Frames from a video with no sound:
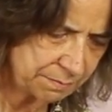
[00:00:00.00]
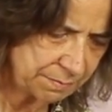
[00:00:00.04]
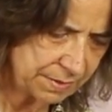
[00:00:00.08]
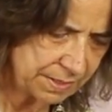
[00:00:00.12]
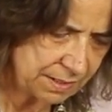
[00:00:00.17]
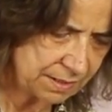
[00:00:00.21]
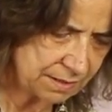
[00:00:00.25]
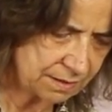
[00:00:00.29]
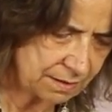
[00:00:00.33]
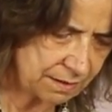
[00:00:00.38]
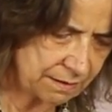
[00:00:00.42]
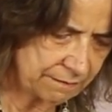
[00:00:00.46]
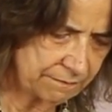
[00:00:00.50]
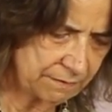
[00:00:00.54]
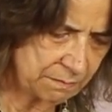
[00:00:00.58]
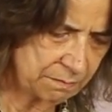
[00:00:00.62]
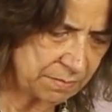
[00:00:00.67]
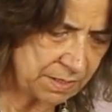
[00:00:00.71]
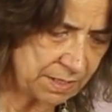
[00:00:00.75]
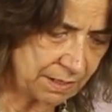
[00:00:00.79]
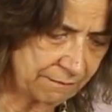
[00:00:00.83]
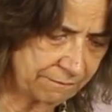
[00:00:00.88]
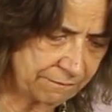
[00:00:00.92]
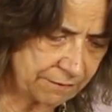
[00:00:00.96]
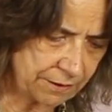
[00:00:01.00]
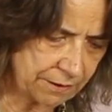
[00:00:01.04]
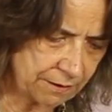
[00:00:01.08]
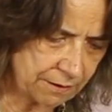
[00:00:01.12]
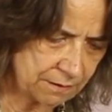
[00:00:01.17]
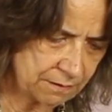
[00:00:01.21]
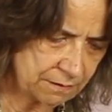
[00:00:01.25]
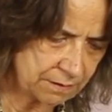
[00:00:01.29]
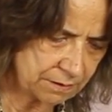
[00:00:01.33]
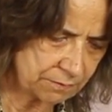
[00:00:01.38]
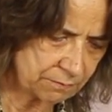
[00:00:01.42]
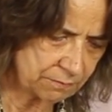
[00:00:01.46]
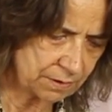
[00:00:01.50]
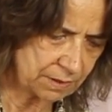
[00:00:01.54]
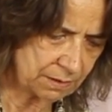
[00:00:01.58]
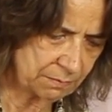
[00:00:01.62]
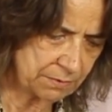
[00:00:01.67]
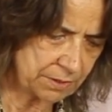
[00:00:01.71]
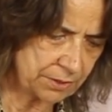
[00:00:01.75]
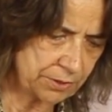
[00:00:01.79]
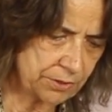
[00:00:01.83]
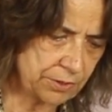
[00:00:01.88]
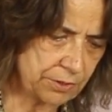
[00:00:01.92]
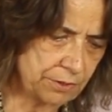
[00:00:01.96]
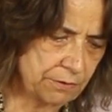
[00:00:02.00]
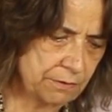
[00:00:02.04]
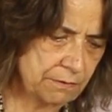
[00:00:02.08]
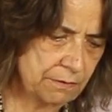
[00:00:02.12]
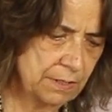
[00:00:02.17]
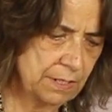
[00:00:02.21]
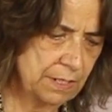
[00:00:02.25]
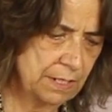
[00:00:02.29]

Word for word: piece of beef here. That's what I'm gonna do,